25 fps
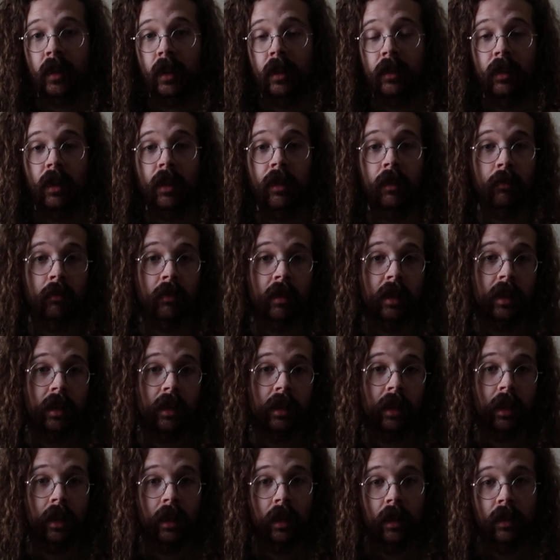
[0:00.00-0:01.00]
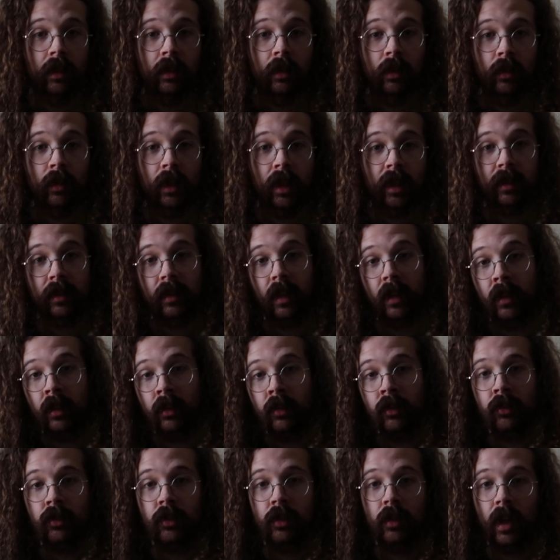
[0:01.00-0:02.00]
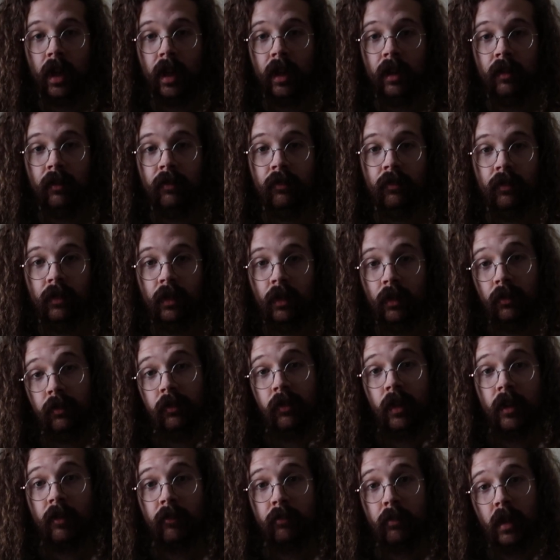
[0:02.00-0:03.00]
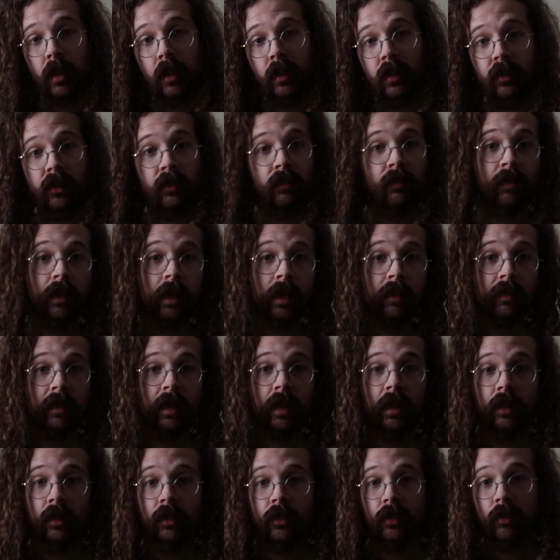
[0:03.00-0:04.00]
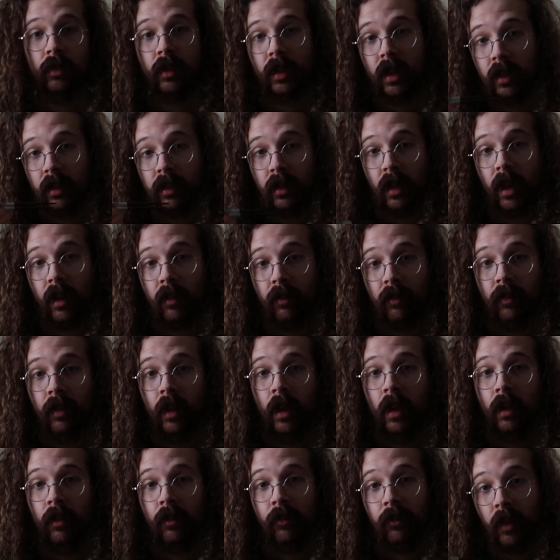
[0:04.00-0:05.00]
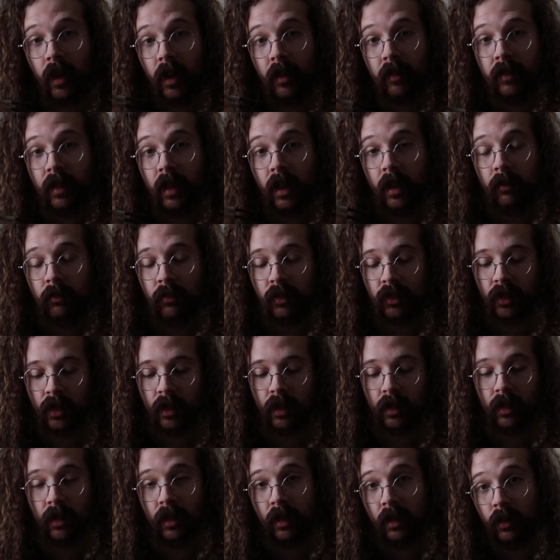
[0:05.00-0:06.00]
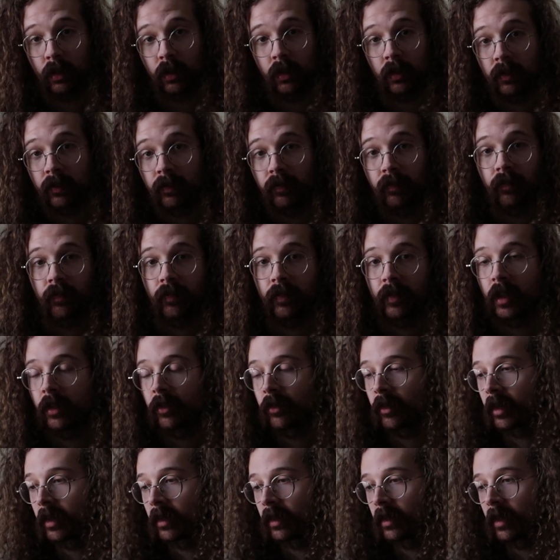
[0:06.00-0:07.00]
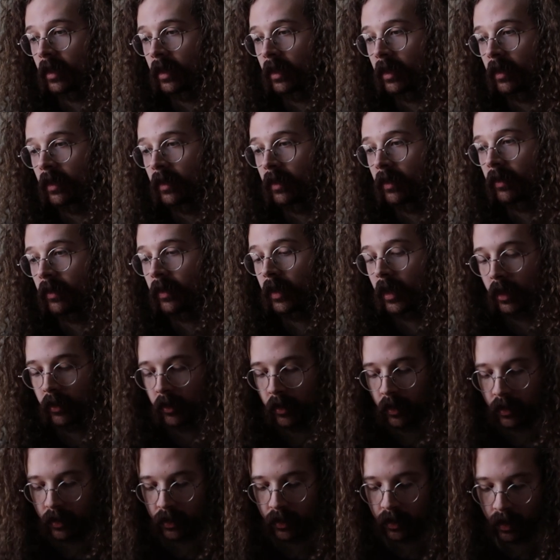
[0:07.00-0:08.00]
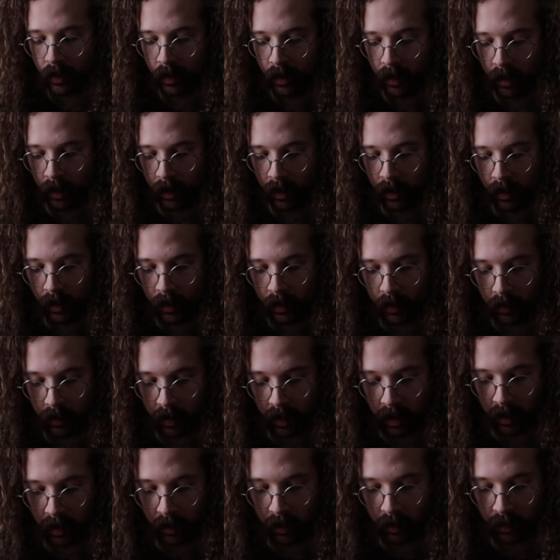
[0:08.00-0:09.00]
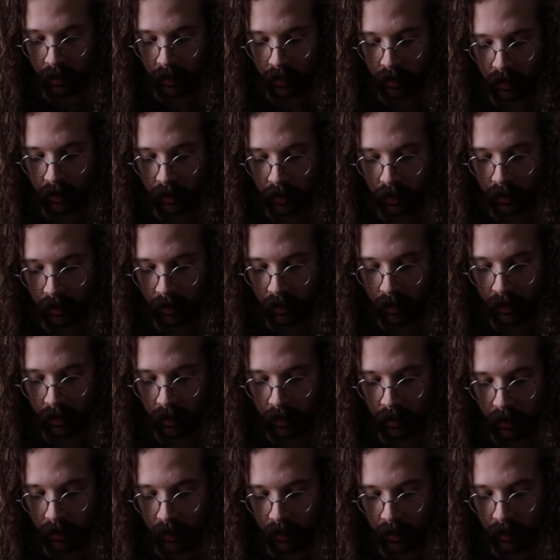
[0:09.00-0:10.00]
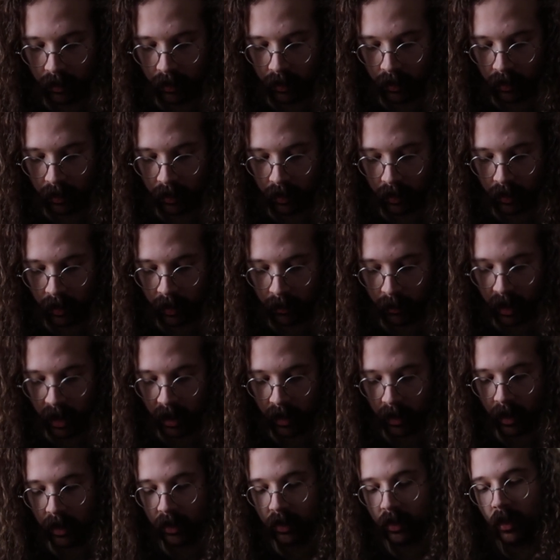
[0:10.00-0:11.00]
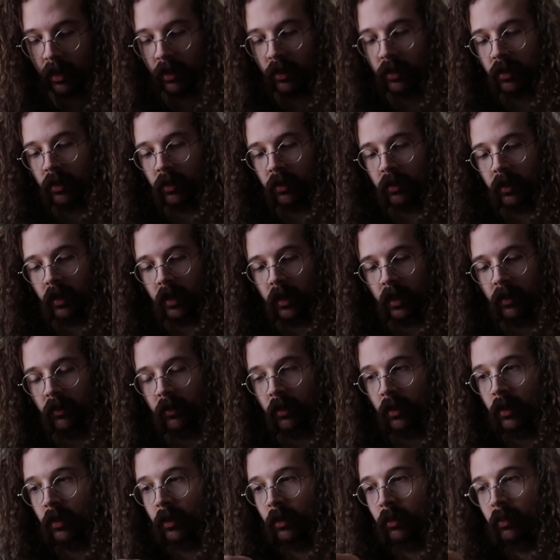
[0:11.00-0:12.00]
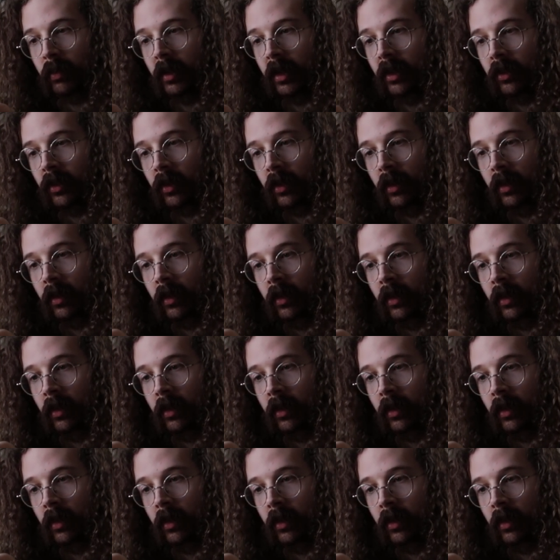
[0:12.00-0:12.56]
and 3 like tails, you have 5 bellies and 5 tails. So you get to have 5 times the little different flavors. Okay, Kos, you're being nice now, so I'll give you a little piece.